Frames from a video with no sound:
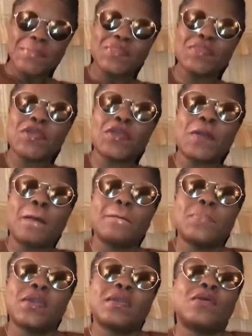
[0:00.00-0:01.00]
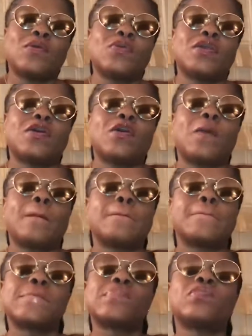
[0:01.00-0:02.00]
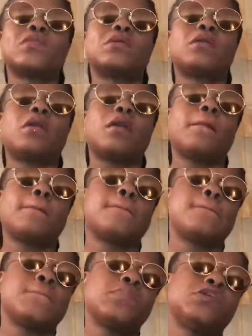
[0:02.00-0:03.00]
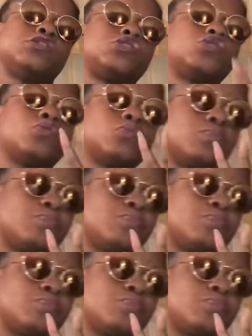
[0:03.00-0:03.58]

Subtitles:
Yeah, I'm big on him. It's two.